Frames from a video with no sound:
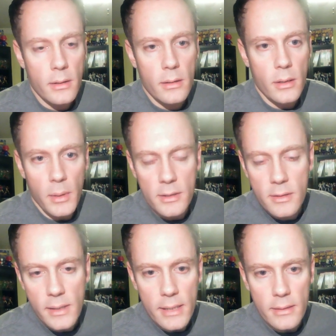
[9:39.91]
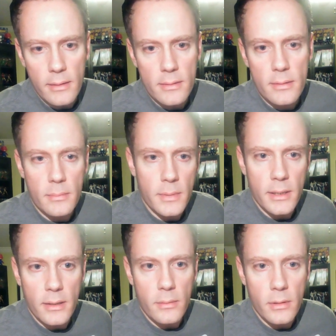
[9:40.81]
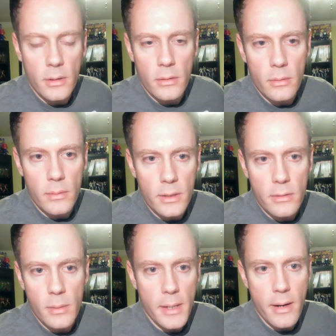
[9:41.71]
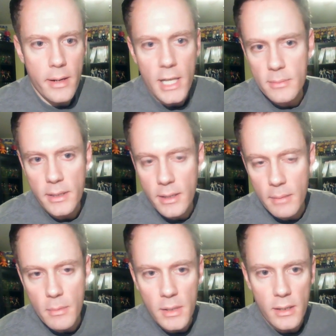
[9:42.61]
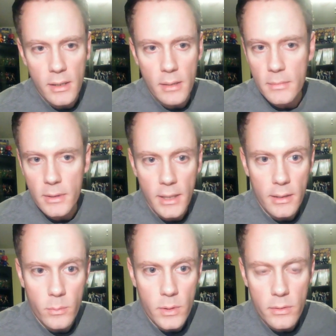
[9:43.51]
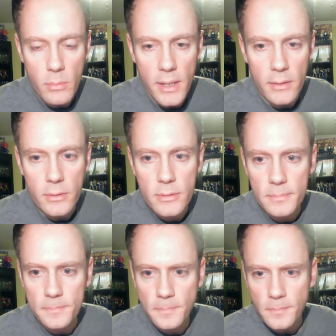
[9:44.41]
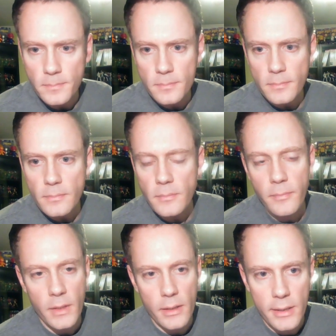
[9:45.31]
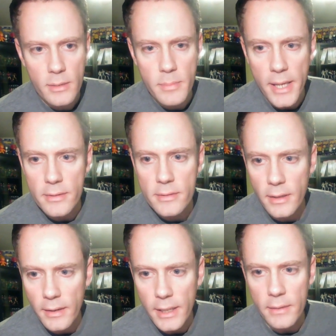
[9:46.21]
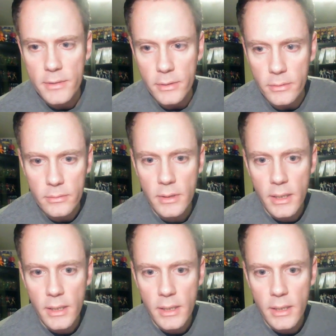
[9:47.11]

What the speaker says: He beats Galactus, but then, you know, they turn the power cosmic on him and beat him again in 1 or 2 panels, and he's banished to the negative zone.